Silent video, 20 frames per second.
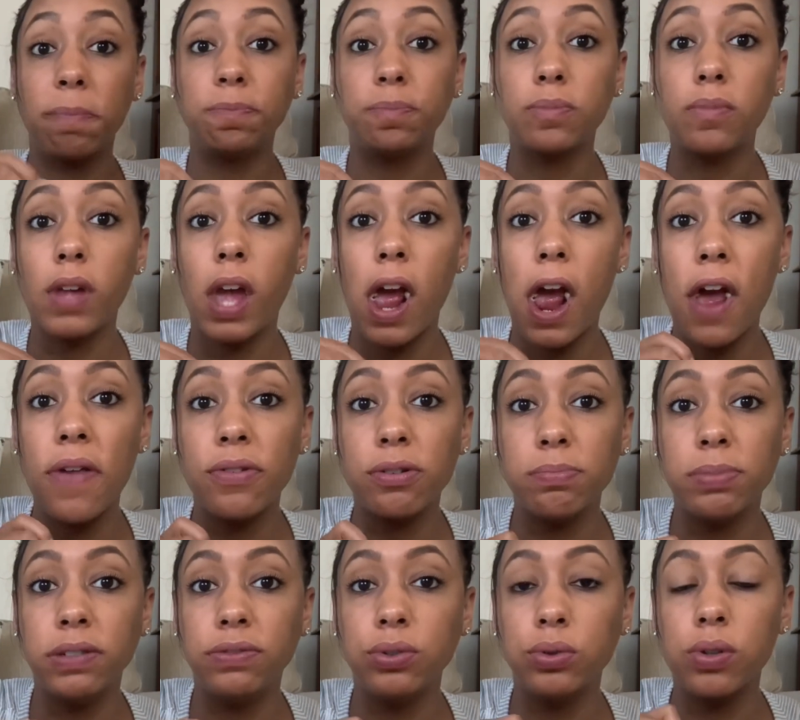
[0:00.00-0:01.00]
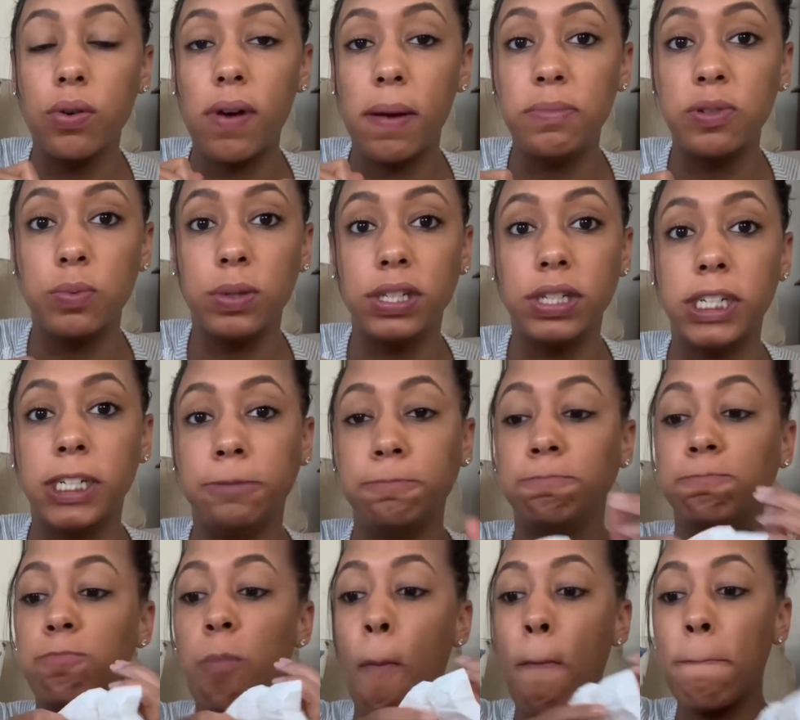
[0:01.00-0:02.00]
had their beef short ribs one time.
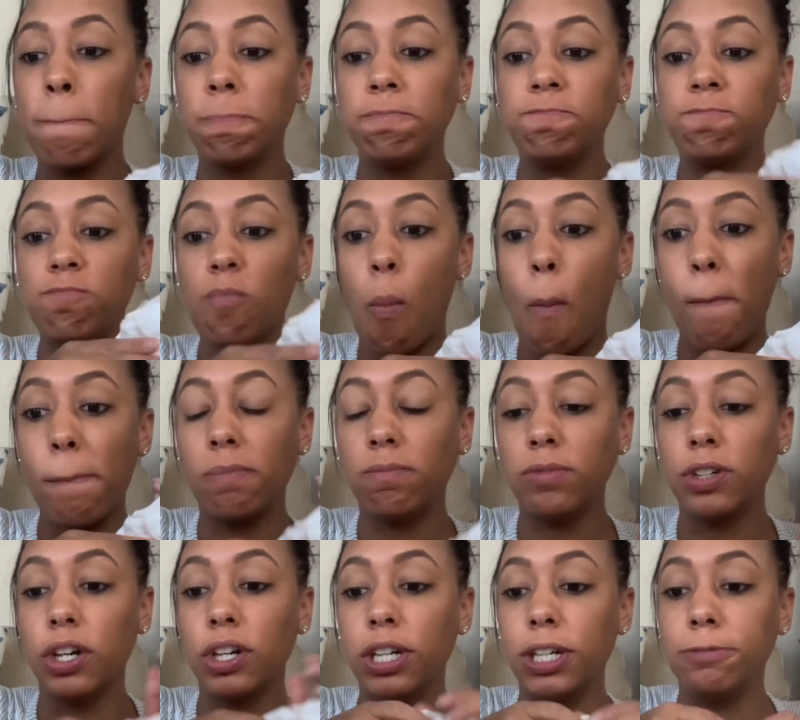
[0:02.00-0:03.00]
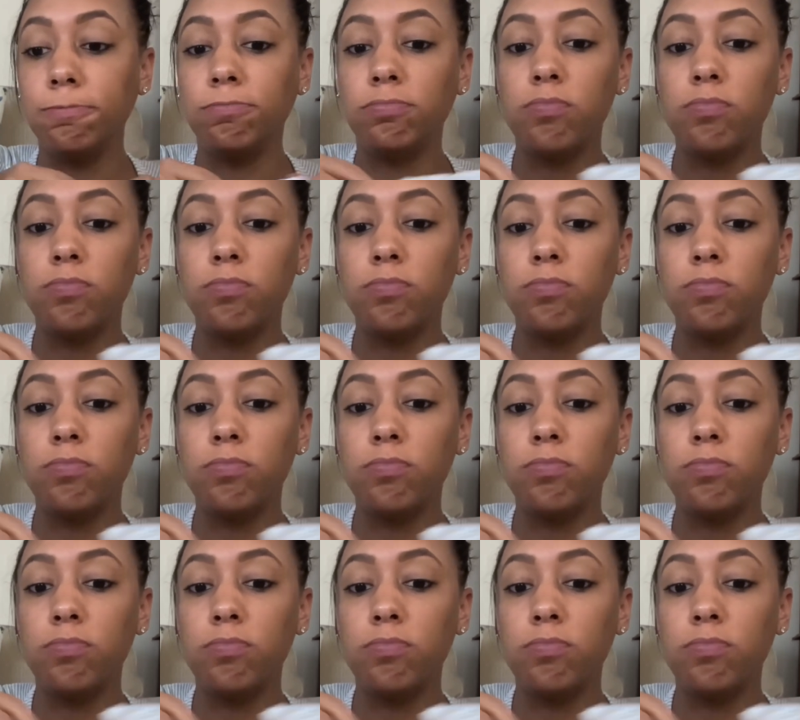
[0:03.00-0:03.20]
Very good.